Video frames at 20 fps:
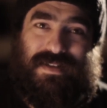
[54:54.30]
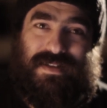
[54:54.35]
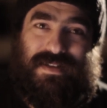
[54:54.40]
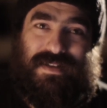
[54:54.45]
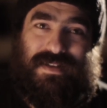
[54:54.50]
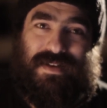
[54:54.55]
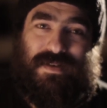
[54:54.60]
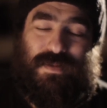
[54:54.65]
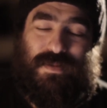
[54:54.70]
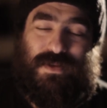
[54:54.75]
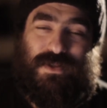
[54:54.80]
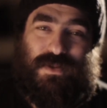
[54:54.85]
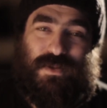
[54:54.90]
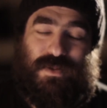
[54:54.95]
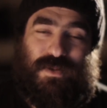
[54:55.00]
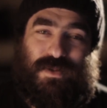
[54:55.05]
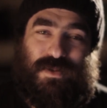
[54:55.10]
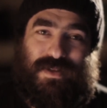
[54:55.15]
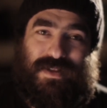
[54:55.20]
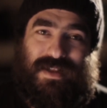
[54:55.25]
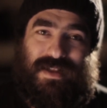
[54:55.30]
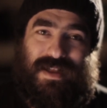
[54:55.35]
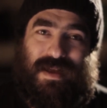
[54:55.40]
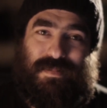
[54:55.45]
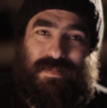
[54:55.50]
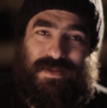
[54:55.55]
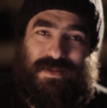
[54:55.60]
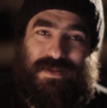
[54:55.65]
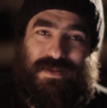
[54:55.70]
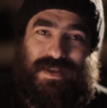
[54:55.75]
wish you all a
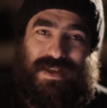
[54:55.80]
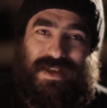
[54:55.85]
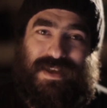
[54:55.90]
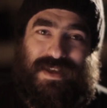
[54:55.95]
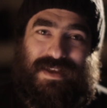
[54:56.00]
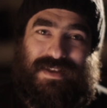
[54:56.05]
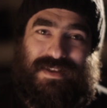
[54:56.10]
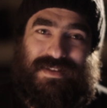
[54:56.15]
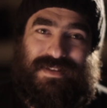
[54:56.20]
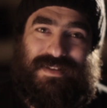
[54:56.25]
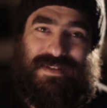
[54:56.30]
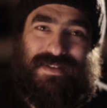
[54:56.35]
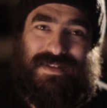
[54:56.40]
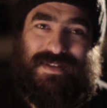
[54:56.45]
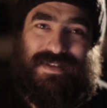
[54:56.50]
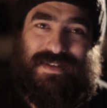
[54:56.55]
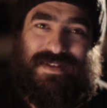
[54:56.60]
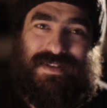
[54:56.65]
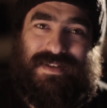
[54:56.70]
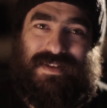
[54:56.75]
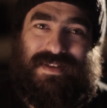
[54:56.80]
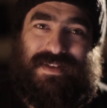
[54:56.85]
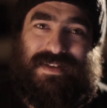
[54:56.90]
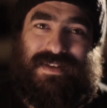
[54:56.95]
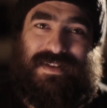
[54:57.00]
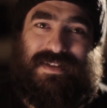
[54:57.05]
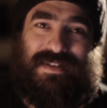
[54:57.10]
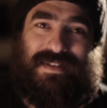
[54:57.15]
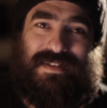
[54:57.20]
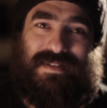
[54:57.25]
happy new year
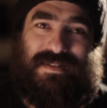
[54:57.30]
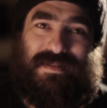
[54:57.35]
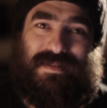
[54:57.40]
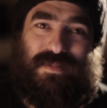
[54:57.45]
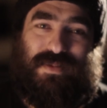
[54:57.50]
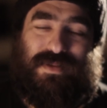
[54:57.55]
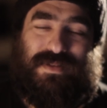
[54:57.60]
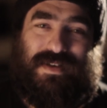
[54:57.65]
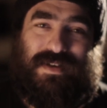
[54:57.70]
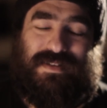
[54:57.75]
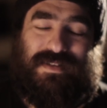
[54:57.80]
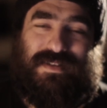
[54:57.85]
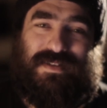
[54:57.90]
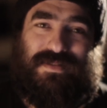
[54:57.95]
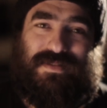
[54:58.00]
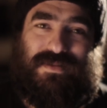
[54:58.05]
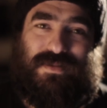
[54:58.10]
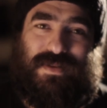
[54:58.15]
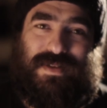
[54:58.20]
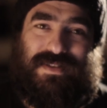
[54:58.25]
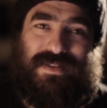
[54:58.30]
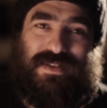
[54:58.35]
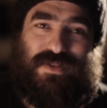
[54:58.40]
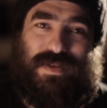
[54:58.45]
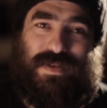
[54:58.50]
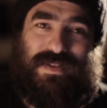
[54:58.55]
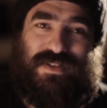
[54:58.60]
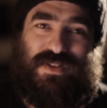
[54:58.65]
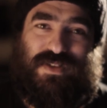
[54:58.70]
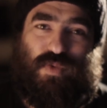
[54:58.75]
and a productive
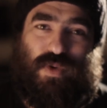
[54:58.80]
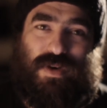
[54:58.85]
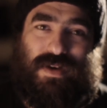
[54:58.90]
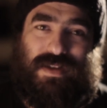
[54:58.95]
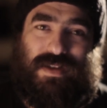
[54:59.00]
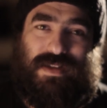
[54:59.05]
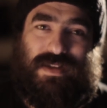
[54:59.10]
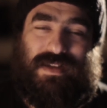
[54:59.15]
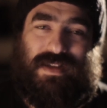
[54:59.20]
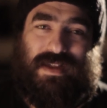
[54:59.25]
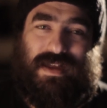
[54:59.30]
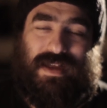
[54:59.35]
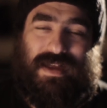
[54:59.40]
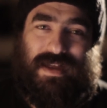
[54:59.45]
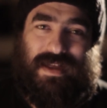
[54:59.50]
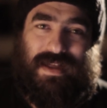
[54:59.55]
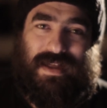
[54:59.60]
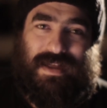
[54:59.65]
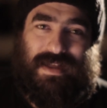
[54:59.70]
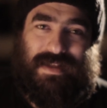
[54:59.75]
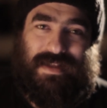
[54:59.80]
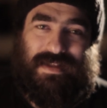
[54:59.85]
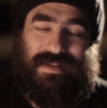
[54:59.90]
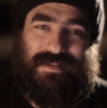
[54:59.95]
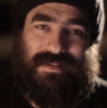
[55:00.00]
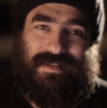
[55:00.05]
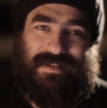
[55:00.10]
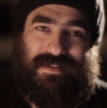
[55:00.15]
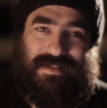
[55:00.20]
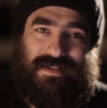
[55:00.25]
2021,
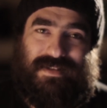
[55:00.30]
and